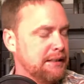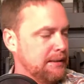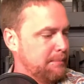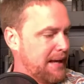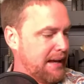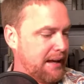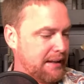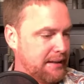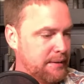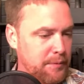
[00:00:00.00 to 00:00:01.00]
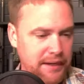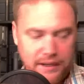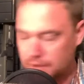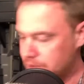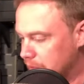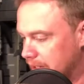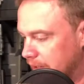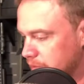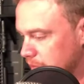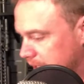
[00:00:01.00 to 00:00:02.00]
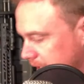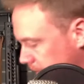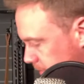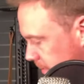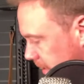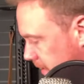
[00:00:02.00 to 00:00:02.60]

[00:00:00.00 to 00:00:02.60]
Man, what else? What else? What else?